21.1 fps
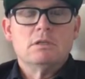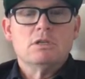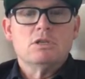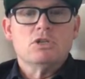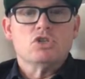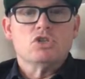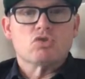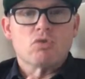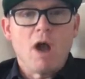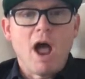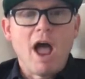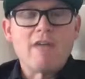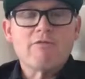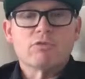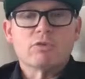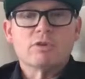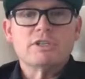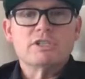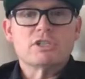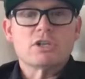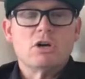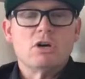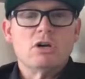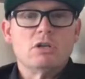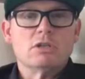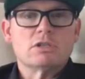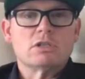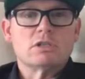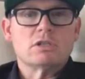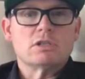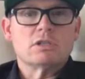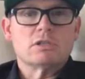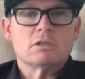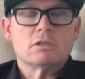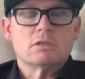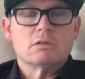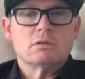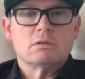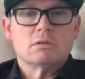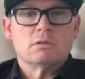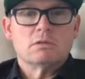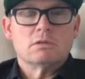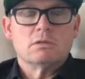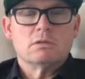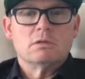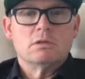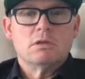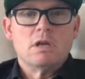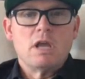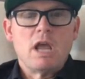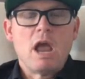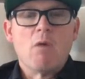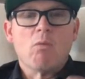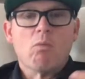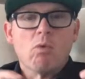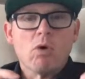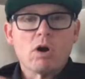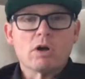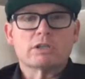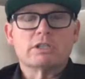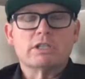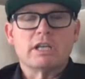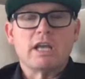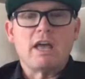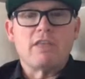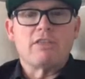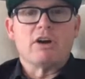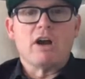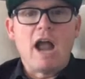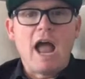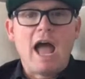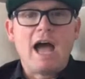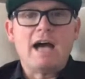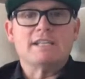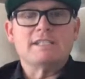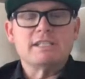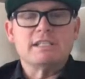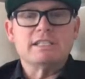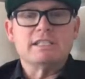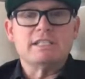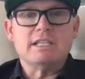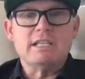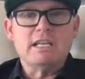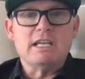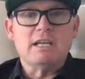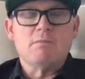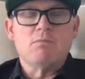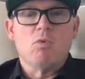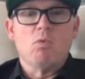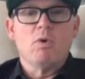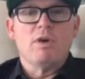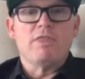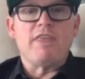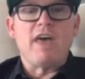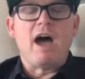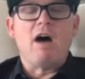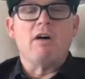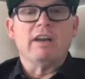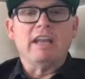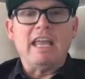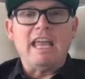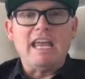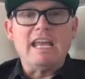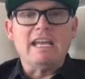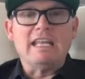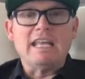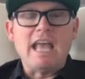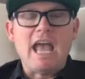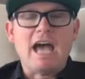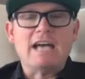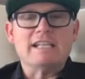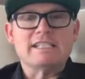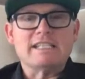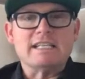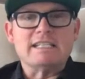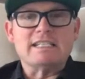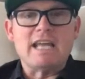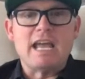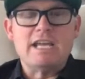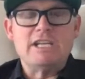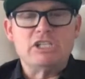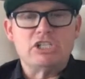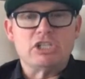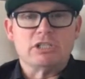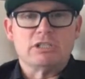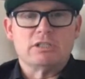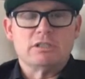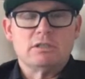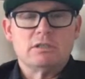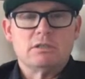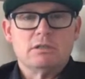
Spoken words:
drive results, and work together as a team without any hesitation,